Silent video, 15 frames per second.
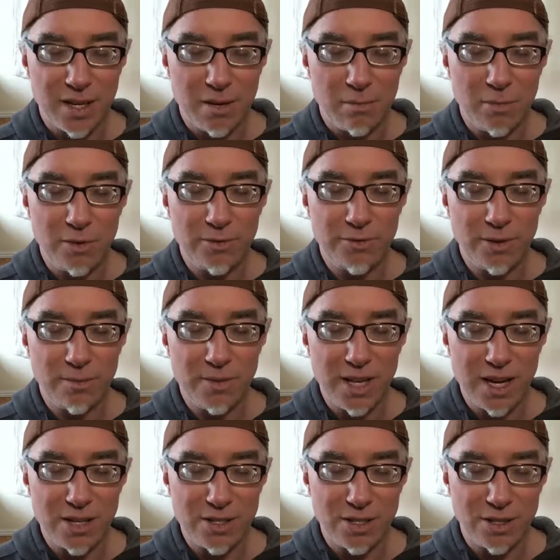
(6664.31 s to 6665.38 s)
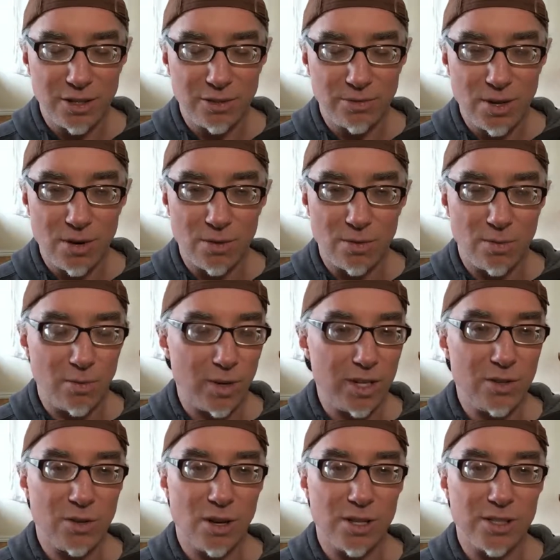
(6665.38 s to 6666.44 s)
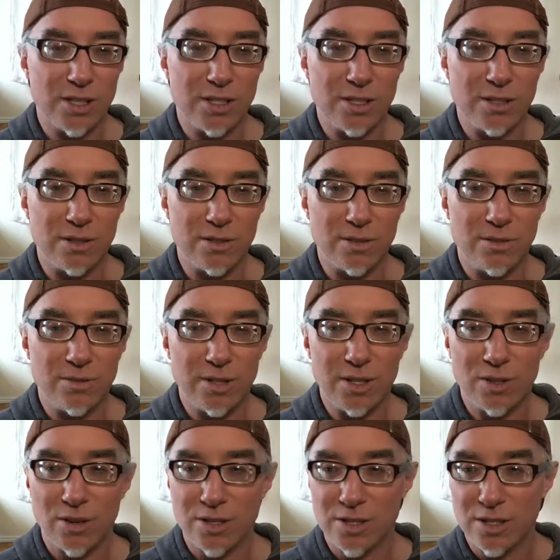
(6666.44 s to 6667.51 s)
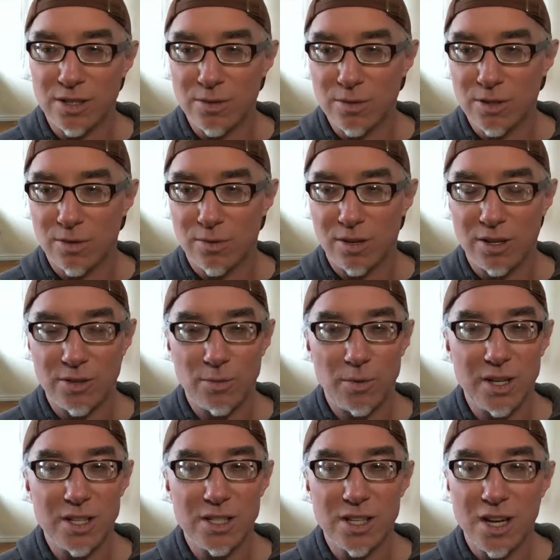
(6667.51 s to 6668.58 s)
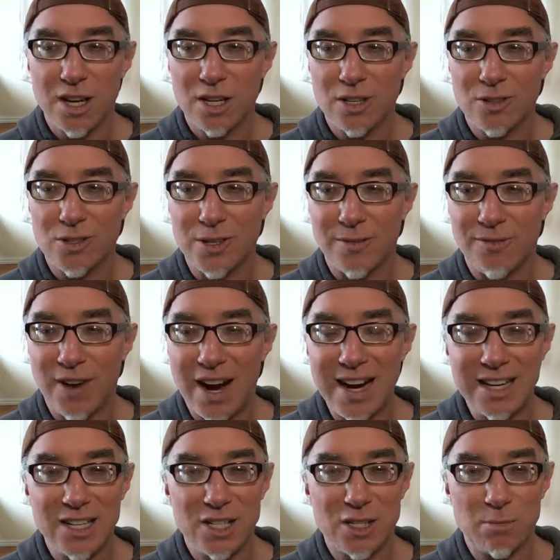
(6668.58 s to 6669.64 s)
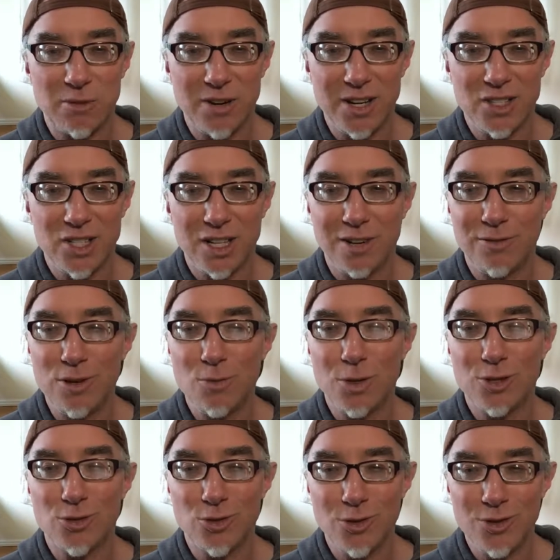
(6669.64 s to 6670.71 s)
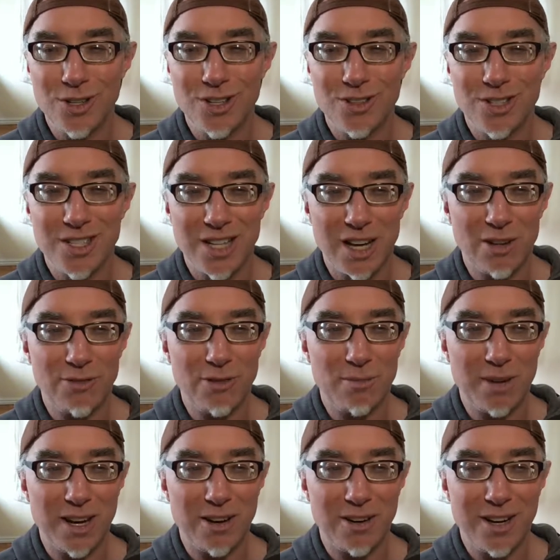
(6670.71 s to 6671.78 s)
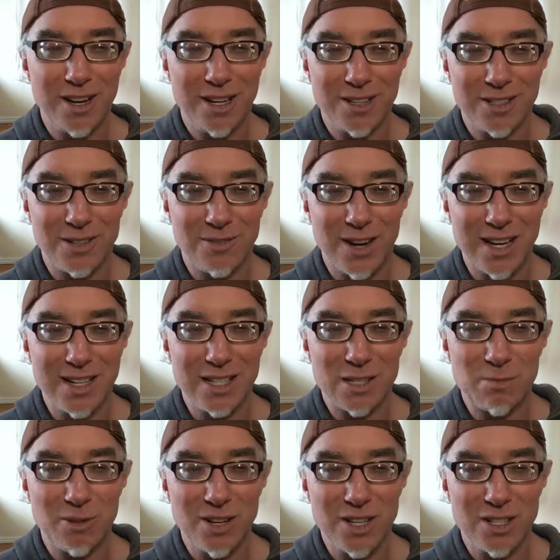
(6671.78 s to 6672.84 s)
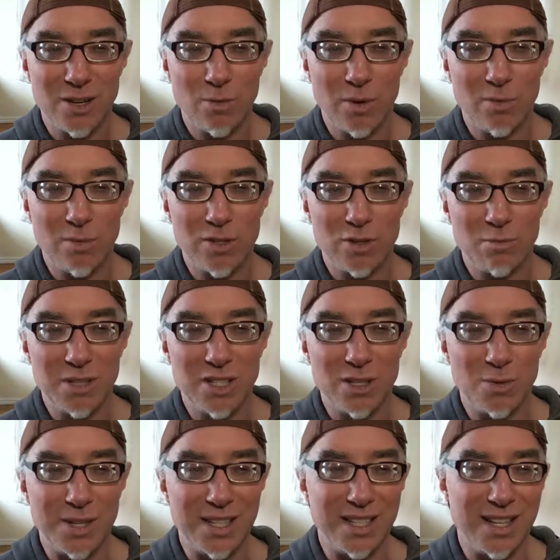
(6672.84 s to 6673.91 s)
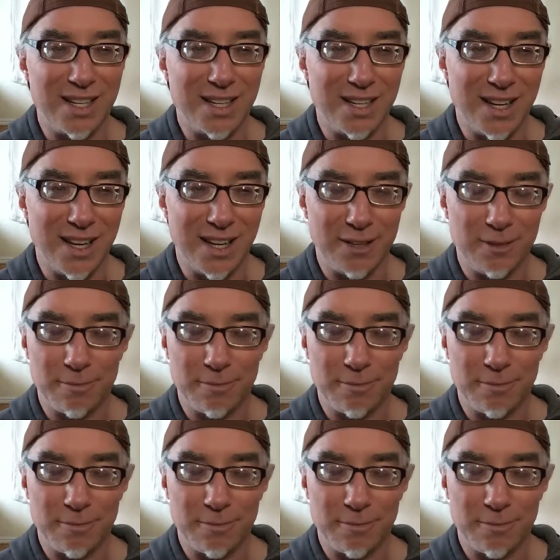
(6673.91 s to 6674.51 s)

Move from there to the throat. What are you called to do? What are you called to do in the world? What is your divine inspiration? If you were true to yourself about your divine inspiration, what would you be doing day to day?